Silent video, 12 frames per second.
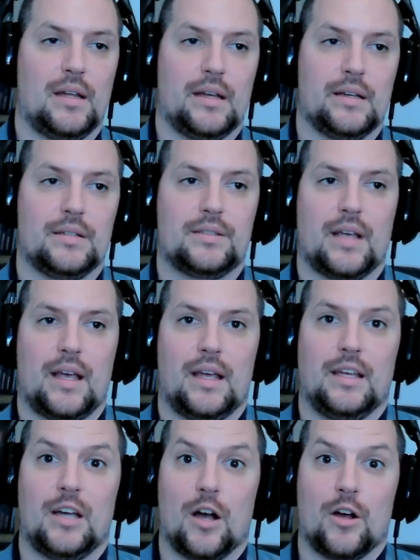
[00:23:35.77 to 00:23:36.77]
is a
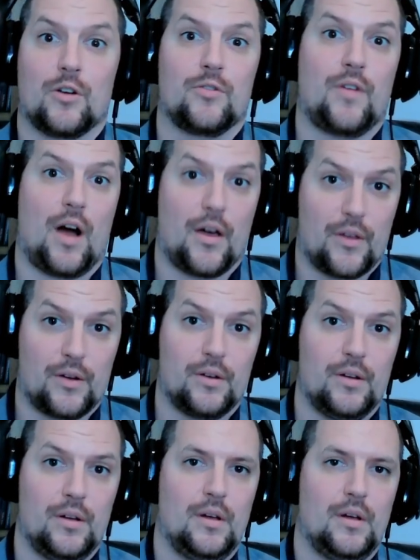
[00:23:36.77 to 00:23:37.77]
younger
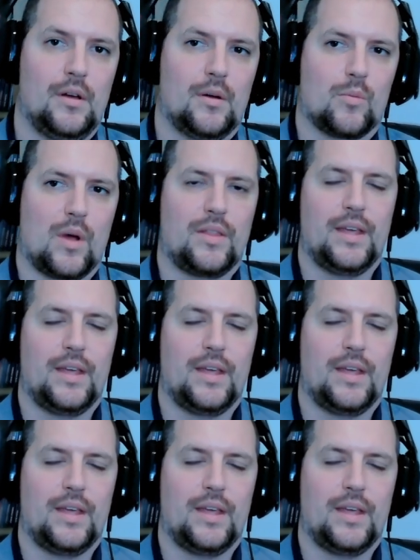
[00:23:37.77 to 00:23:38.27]
father, mm-hmm. right?